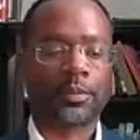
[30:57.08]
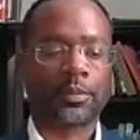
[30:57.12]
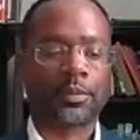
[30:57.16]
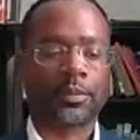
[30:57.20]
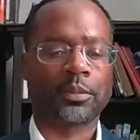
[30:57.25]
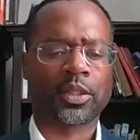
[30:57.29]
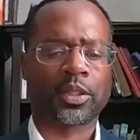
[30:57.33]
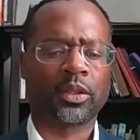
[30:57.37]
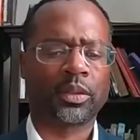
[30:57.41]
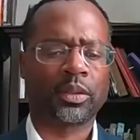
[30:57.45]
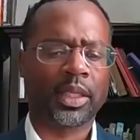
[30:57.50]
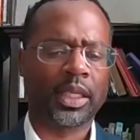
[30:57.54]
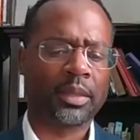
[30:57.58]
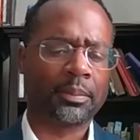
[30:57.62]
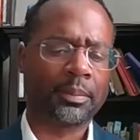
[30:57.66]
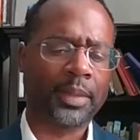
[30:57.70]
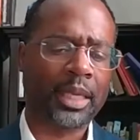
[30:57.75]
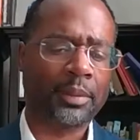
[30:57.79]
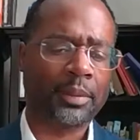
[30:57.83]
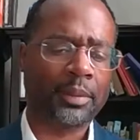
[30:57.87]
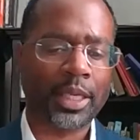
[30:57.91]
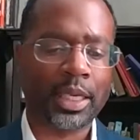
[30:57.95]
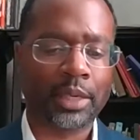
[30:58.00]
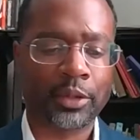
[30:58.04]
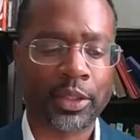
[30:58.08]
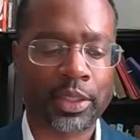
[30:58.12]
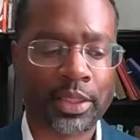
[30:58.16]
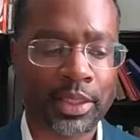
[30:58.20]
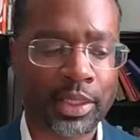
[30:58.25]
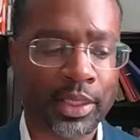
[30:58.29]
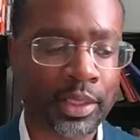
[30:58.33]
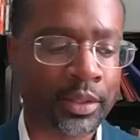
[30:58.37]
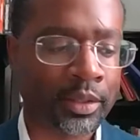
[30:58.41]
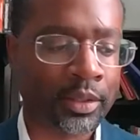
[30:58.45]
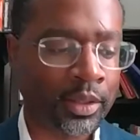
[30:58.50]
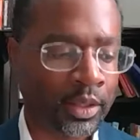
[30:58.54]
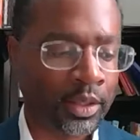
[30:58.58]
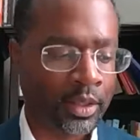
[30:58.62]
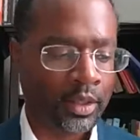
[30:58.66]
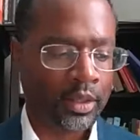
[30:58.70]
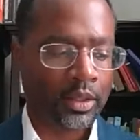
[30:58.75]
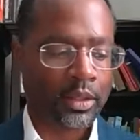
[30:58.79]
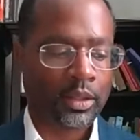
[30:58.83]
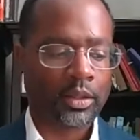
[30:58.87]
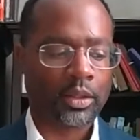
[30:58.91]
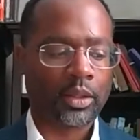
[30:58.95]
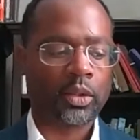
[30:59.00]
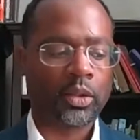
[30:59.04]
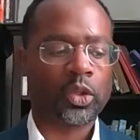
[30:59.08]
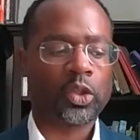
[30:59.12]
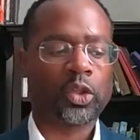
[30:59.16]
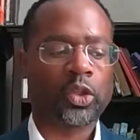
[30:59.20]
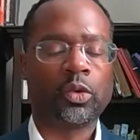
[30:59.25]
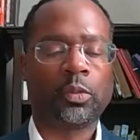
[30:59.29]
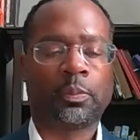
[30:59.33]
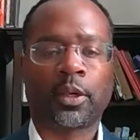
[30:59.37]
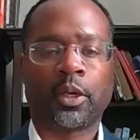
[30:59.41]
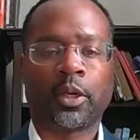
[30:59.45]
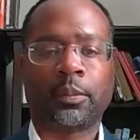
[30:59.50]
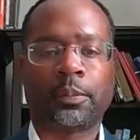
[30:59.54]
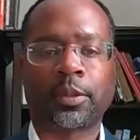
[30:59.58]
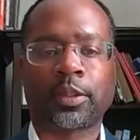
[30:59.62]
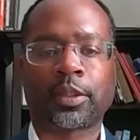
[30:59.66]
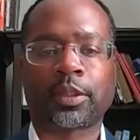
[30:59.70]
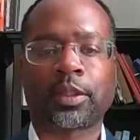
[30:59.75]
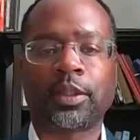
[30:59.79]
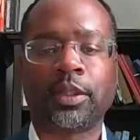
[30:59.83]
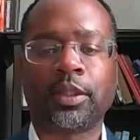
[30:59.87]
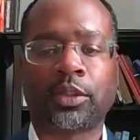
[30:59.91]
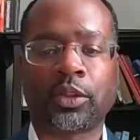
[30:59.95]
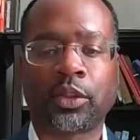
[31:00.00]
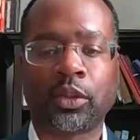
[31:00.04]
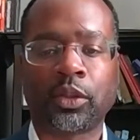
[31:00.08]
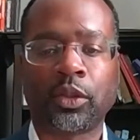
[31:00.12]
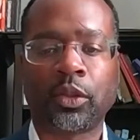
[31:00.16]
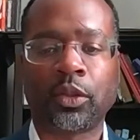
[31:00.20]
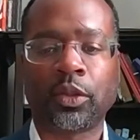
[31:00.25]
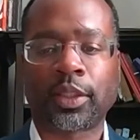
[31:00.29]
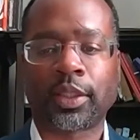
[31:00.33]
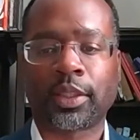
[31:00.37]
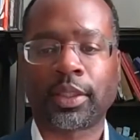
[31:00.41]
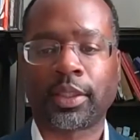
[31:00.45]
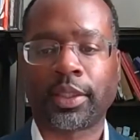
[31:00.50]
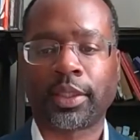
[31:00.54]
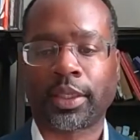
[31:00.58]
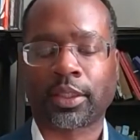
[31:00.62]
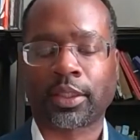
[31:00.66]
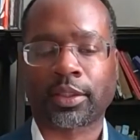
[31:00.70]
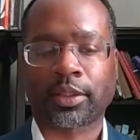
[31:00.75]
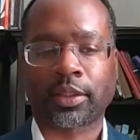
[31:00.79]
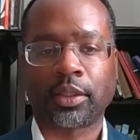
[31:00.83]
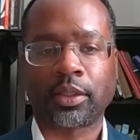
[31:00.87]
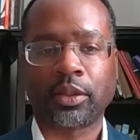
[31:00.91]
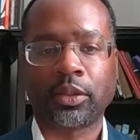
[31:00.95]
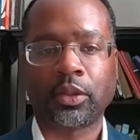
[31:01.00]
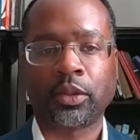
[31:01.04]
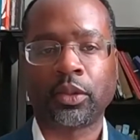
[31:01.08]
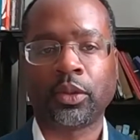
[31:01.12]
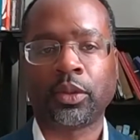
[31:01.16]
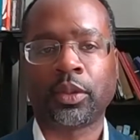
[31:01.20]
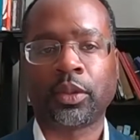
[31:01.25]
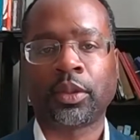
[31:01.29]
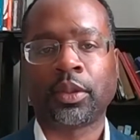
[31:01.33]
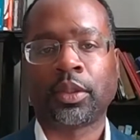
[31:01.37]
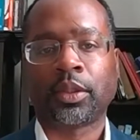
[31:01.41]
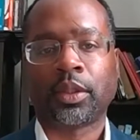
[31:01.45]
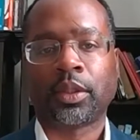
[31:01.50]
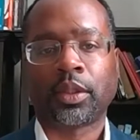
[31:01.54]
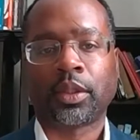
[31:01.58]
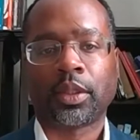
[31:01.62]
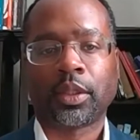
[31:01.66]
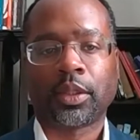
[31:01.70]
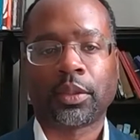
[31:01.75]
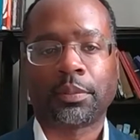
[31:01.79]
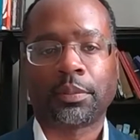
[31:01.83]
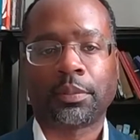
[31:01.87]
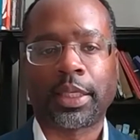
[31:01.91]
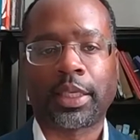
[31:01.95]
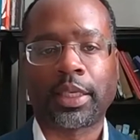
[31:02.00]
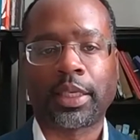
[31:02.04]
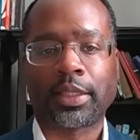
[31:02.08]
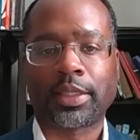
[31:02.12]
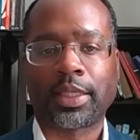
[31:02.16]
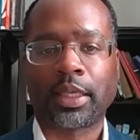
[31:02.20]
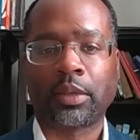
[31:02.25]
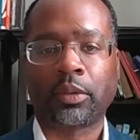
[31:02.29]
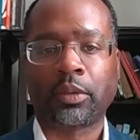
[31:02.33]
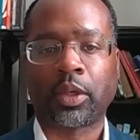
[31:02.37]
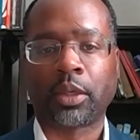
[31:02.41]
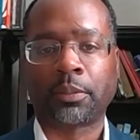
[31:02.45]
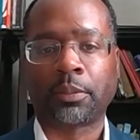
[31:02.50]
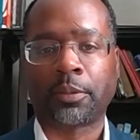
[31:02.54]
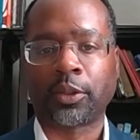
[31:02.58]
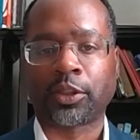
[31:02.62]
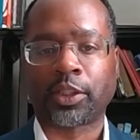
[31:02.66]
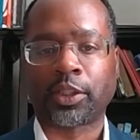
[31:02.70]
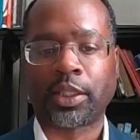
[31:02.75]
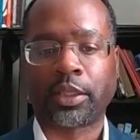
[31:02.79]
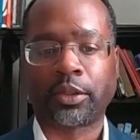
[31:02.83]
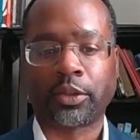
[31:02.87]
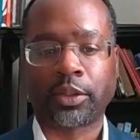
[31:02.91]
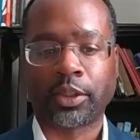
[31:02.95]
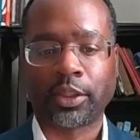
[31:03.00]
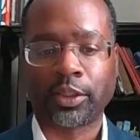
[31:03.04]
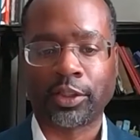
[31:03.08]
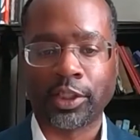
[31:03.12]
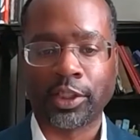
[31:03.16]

had a problem. So yeah, maybe I would say those who purposely choose to exclude because they want to push their own